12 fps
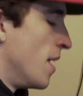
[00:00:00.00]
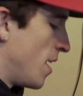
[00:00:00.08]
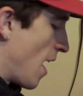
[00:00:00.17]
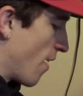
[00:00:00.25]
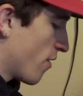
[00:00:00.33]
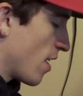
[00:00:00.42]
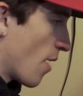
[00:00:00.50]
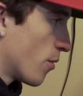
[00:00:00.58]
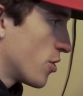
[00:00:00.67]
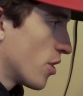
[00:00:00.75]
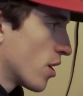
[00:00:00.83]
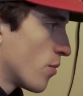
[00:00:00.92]
And then after
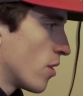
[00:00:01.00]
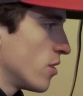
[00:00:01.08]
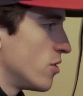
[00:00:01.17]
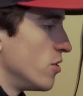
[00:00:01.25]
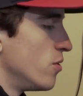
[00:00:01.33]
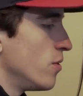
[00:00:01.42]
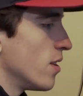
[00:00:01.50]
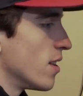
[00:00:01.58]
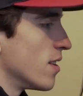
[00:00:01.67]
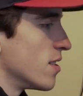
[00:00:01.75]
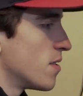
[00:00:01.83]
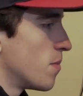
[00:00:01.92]
that, what you're gonna wanna do
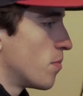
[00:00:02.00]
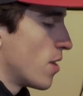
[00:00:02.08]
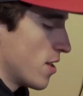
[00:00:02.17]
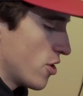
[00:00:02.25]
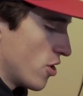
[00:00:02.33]
is press